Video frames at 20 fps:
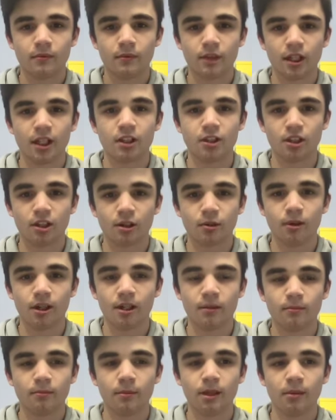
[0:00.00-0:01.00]
And you know
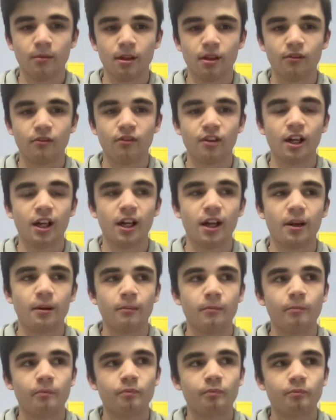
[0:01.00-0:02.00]
what? Maybe if I
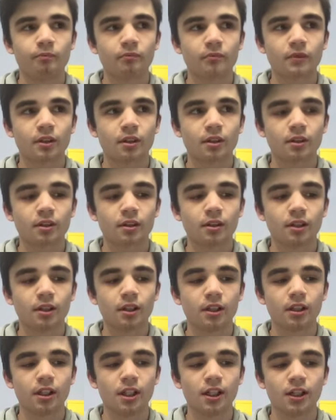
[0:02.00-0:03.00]

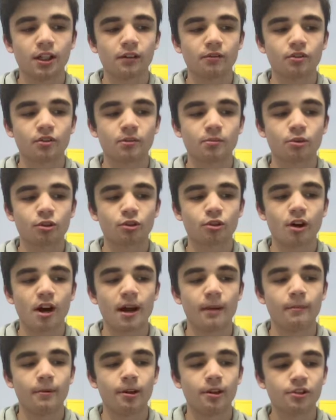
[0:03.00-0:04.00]
get enough
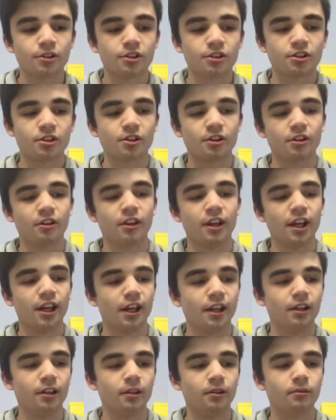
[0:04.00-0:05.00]
subscribers,
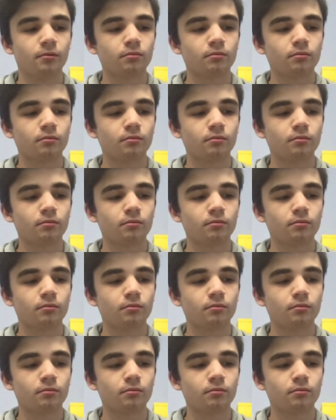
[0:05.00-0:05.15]
then